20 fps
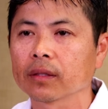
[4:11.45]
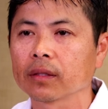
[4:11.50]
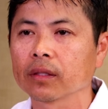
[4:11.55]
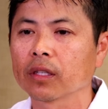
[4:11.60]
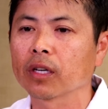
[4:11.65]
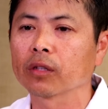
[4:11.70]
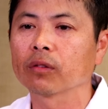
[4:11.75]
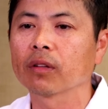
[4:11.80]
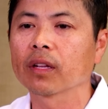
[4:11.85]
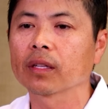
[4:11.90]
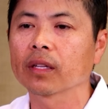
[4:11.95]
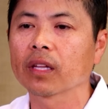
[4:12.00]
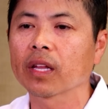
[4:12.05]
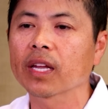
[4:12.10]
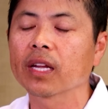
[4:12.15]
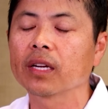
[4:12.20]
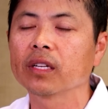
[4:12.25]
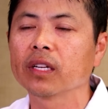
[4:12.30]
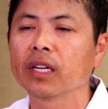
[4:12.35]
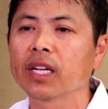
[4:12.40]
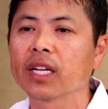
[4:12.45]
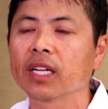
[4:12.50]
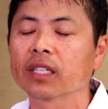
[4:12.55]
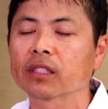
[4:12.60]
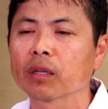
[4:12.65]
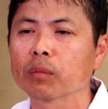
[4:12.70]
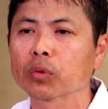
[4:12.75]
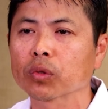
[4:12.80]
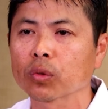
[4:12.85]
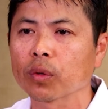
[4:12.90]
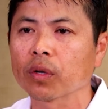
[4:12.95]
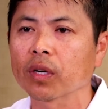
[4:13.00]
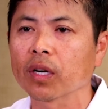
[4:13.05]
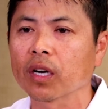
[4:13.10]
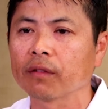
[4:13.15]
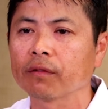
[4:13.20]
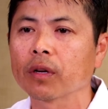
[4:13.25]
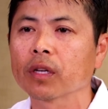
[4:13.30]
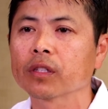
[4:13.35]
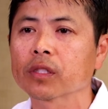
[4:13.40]
they need to get some sort
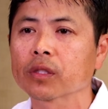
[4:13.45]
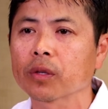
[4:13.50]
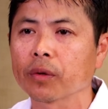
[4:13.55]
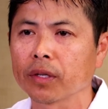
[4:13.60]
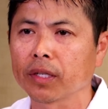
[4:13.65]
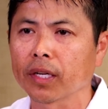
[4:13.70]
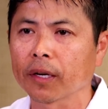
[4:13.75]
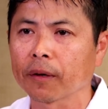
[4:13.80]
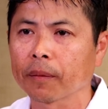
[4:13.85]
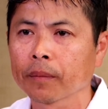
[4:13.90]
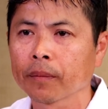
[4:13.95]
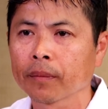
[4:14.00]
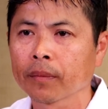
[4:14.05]
of screening